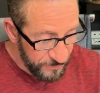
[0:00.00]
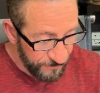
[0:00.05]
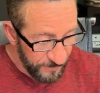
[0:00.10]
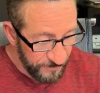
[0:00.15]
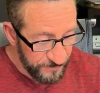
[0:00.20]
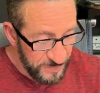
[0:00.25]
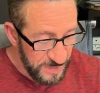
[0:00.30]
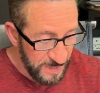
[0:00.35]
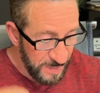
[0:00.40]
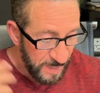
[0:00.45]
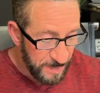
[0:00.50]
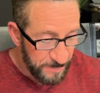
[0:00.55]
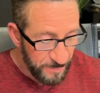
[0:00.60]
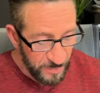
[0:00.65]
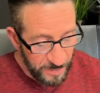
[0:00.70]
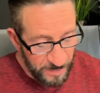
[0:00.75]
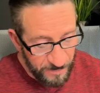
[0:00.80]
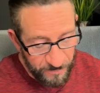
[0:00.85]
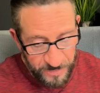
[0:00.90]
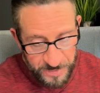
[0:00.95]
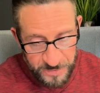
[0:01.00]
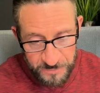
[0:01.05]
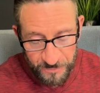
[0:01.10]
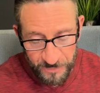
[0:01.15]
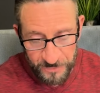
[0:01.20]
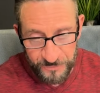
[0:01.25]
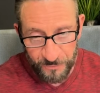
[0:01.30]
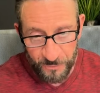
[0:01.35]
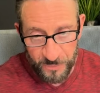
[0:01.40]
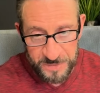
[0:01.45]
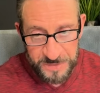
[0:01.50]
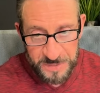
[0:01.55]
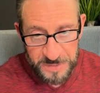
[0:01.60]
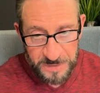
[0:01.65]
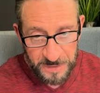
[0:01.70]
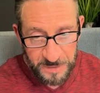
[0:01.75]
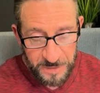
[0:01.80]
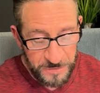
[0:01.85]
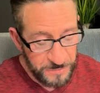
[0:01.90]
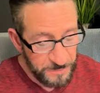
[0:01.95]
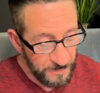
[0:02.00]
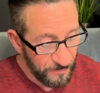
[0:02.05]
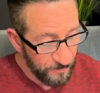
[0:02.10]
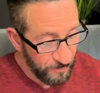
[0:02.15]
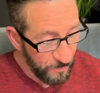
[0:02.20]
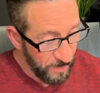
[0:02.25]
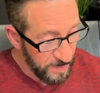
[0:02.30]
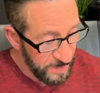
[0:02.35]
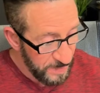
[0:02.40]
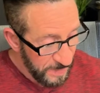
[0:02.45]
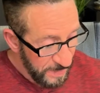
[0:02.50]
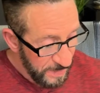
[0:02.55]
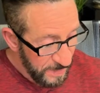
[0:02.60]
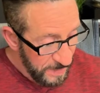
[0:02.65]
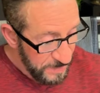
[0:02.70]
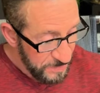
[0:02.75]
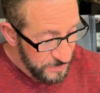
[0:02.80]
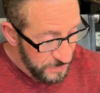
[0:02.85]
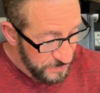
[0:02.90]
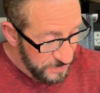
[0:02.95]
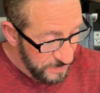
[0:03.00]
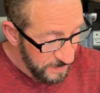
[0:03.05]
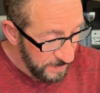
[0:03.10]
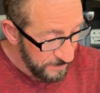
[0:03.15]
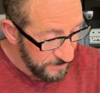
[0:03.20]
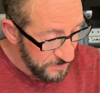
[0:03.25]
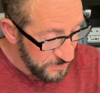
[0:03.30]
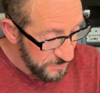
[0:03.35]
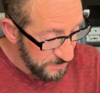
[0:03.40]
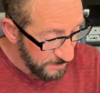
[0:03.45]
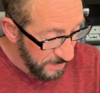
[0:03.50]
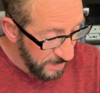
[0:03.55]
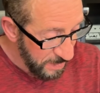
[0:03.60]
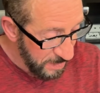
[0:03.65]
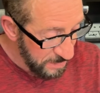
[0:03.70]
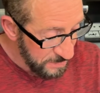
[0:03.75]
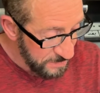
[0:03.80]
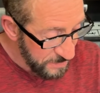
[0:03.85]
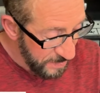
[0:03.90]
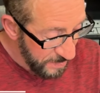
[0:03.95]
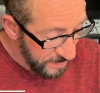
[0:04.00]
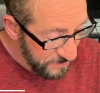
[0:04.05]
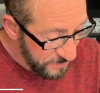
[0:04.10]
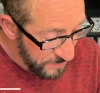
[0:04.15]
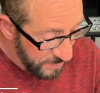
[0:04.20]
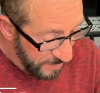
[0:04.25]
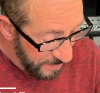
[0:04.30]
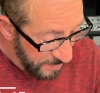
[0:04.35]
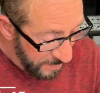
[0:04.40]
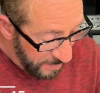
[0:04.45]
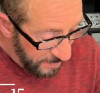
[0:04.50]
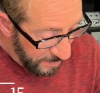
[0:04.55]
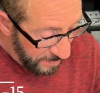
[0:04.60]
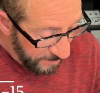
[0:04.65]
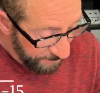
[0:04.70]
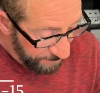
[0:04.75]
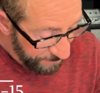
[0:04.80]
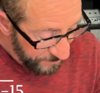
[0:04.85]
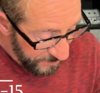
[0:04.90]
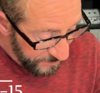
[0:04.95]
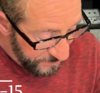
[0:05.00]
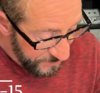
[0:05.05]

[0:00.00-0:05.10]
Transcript: fifteen. I am going to read you verse fourteen. It goes before it, just to give you some context. It